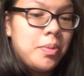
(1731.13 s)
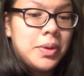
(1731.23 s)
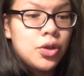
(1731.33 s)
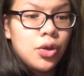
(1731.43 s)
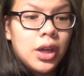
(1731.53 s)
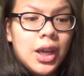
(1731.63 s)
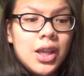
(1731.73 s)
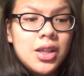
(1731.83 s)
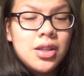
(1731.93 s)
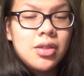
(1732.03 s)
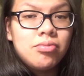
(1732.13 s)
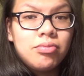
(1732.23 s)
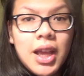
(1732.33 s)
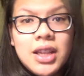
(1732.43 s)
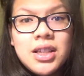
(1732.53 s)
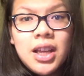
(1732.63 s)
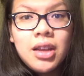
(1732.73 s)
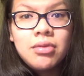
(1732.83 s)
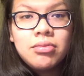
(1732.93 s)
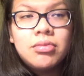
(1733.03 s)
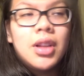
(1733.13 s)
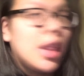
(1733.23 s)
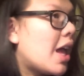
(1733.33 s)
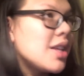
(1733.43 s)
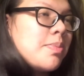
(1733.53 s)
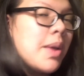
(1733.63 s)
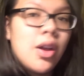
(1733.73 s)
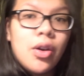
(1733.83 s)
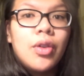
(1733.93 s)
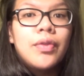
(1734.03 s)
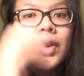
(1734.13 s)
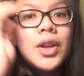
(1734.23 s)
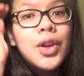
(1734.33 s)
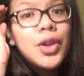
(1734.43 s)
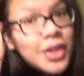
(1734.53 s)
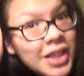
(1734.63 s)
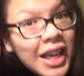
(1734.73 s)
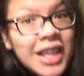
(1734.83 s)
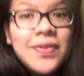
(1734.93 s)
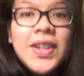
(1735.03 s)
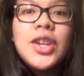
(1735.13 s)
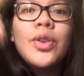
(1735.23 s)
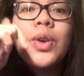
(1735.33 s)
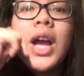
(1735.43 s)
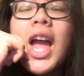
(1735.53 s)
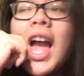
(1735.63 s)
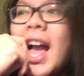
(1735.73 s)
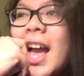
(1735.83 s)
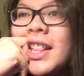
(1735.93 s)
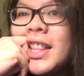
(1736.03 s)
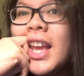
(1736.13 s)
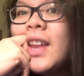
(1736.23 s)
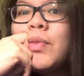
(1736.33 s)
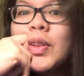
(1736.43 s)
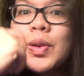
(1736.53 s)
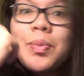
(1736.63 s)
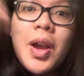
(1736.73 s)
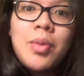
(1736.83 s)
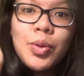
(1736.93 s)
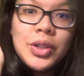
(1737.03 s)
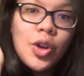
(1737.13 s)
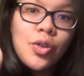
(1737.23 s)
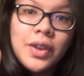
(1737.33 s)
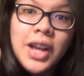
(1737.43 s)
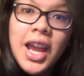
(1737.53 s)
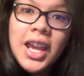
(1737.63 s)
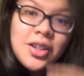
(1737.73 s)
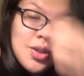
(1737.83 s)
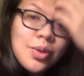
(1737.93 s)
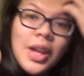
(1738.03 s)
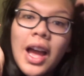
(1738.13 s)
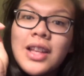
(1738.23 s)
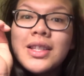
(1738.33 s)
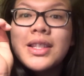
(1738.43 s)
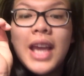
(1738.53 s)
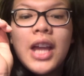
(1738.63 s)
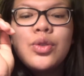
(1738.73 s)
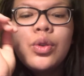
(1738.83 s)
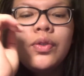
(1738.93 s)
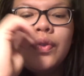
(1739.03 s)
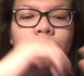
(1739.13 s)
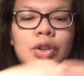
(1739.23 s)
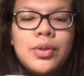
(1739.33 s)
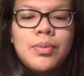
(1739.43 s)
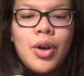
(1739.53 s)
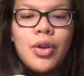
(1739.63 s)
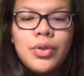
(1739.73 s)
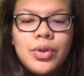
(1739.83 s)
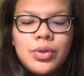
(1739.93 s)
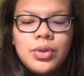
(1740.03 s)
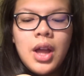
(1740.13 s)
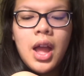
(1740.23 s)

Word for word: I've been doing is editing the last bit of today's video, and then I'm just going to be uploading overnight so that it's scheduled for tomorrow.